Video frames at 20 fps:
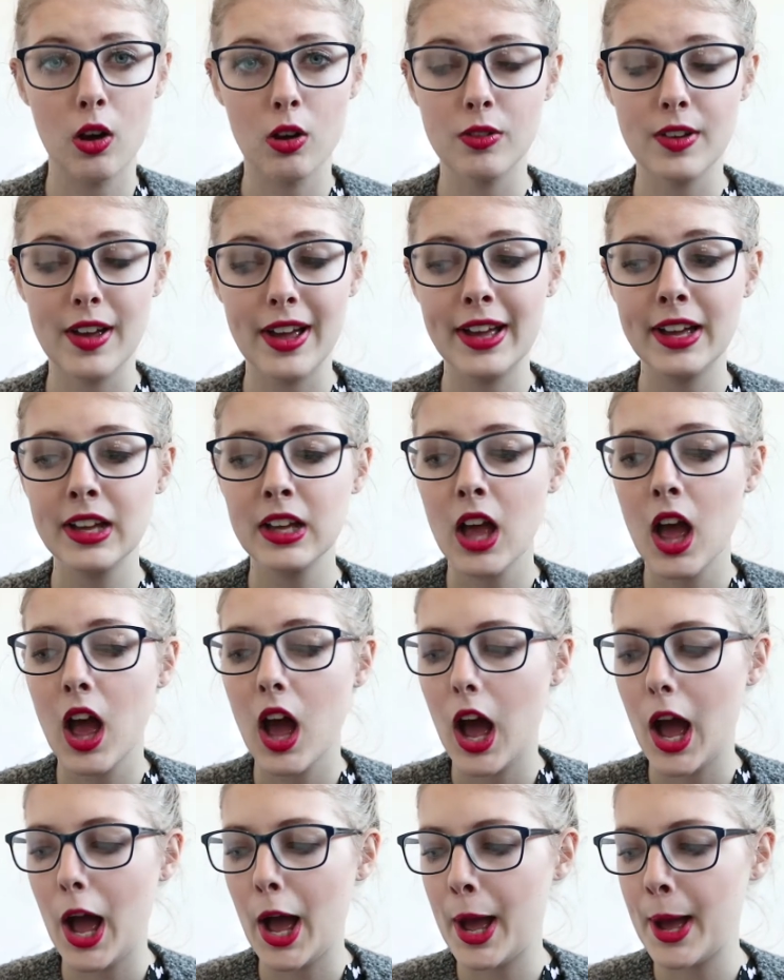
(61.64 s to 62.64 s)
a lot of it
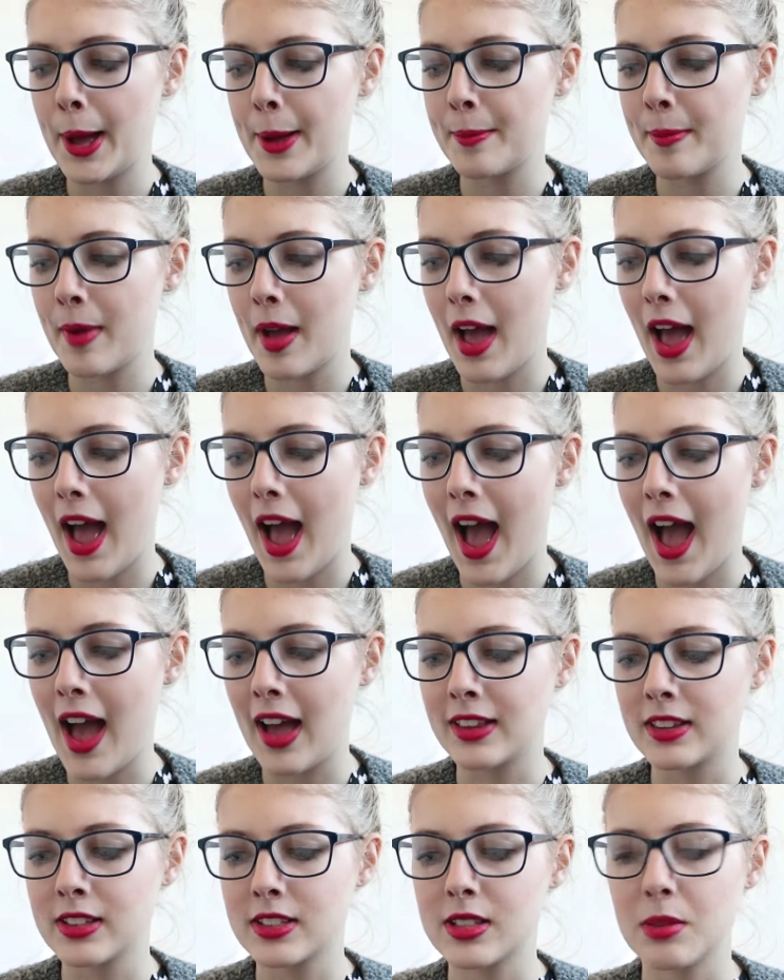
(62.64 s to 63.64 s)
um,
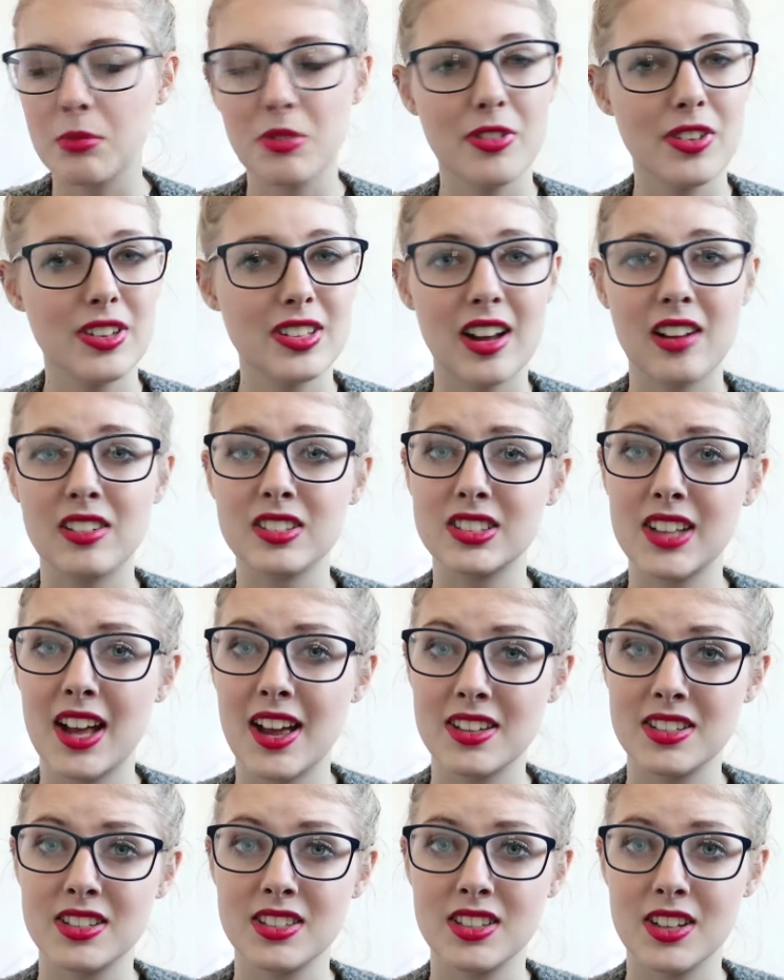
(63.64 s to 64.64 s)
and some of it's
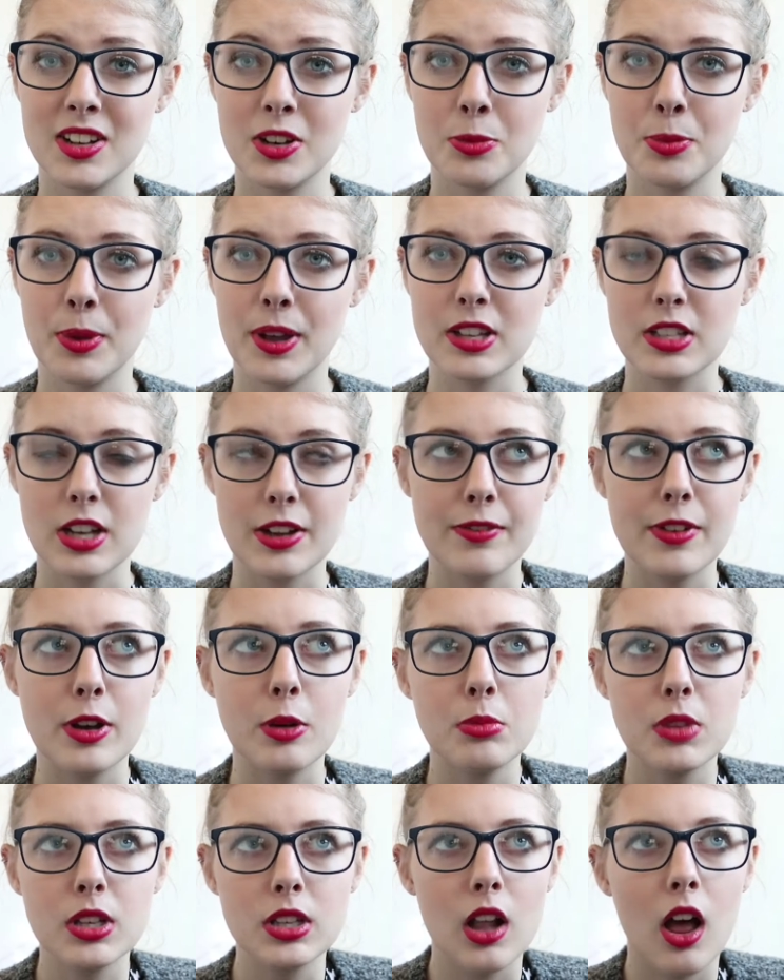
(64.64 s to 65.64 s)
downstairs still because I
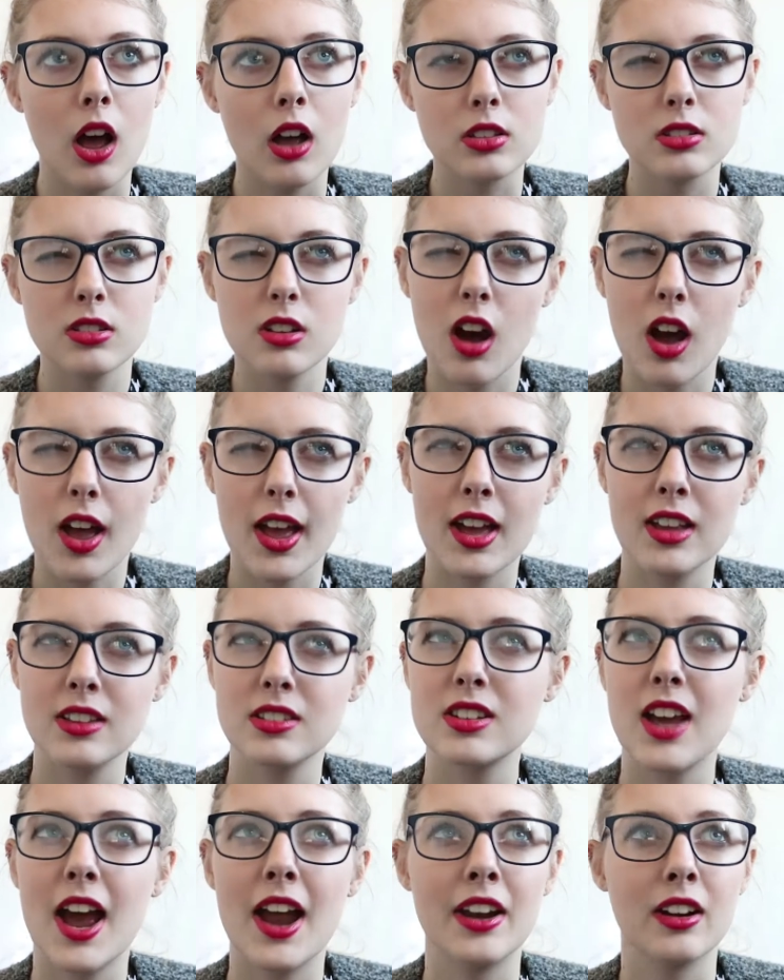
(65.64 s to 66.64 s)
filmed this last night
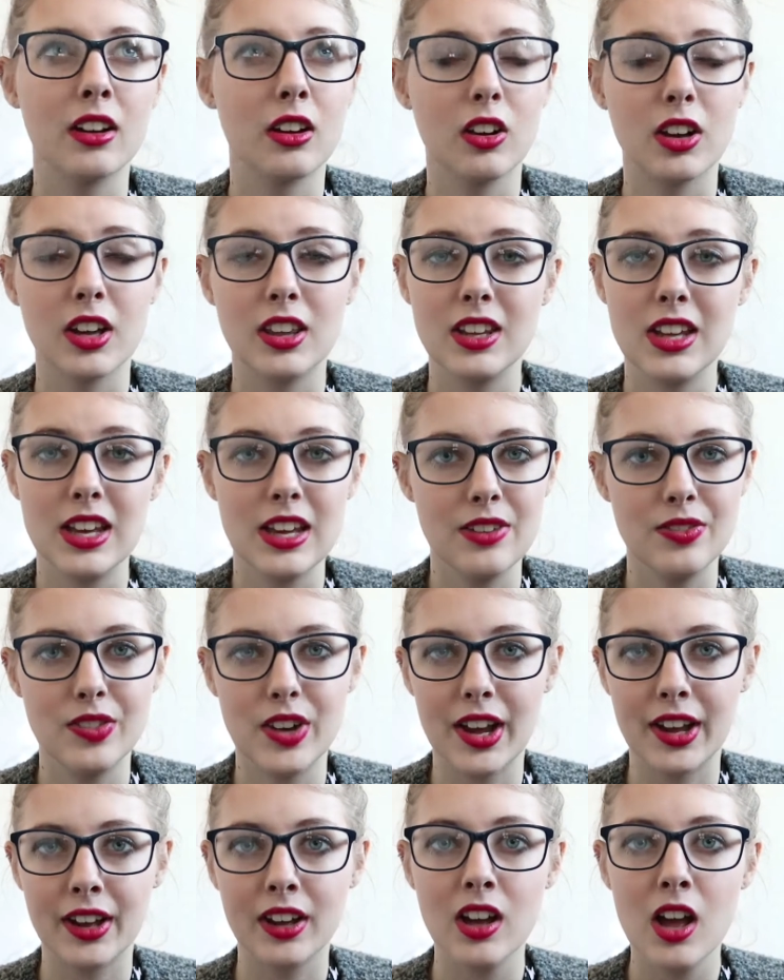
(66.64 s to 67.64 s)
at 10 o'clock in the
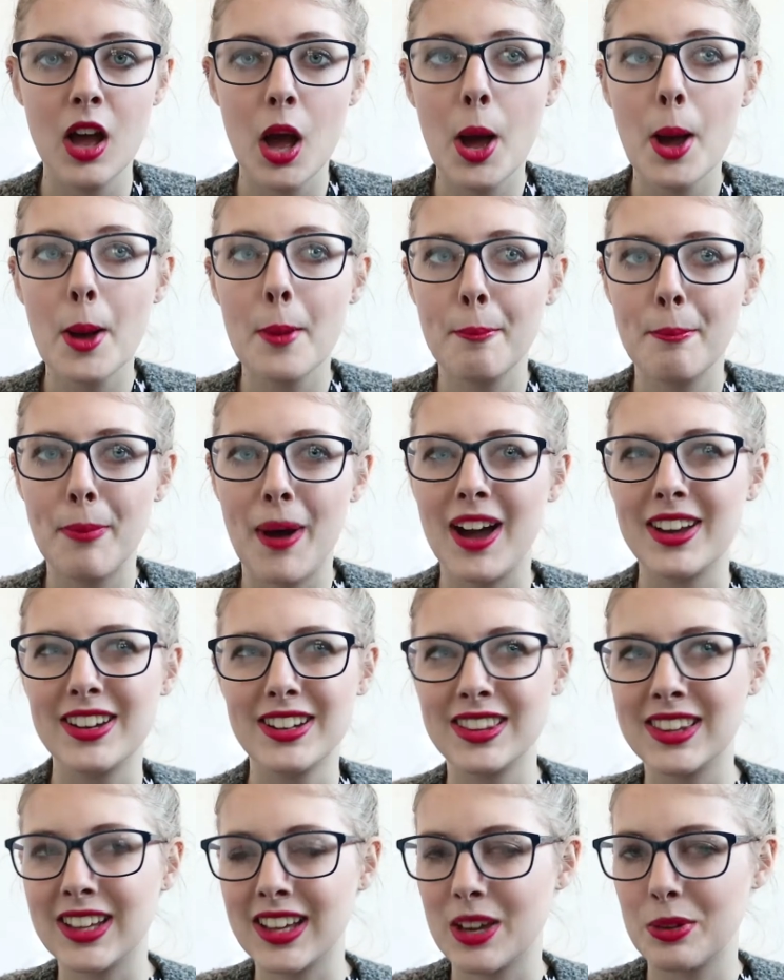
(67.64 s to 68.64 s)
evening, but I
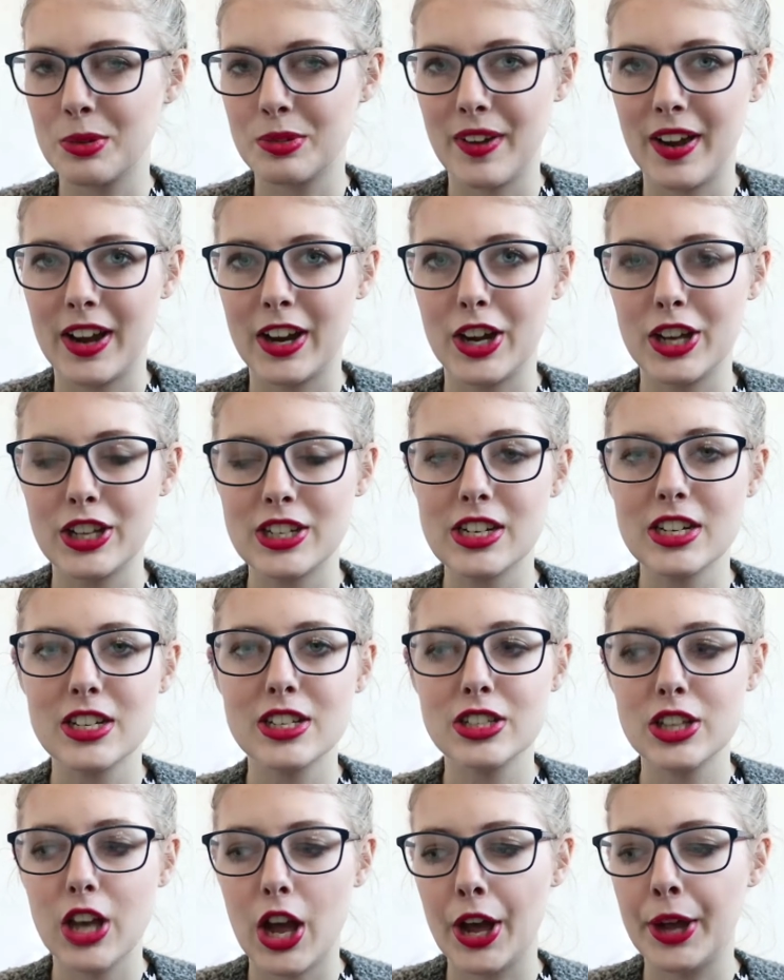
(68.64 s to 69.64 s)
didn't think it was very good.
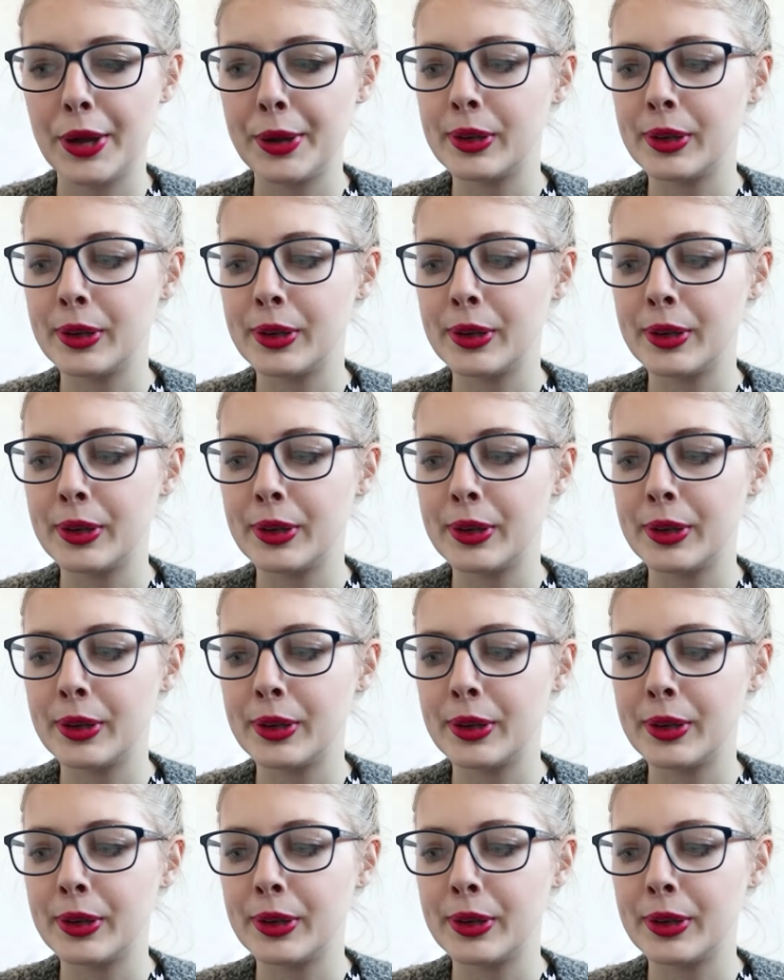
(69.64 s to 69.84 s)
So